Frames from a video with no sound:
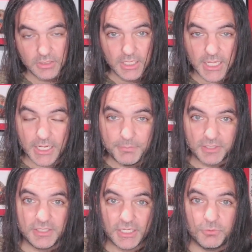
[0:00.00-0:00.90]
And a big
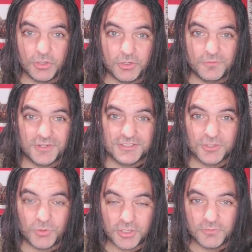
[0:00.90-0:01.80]
thank you to our good friends at
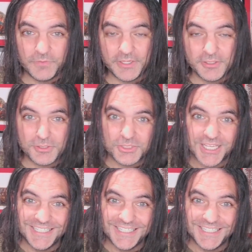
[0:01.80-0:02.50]
Critical Failures.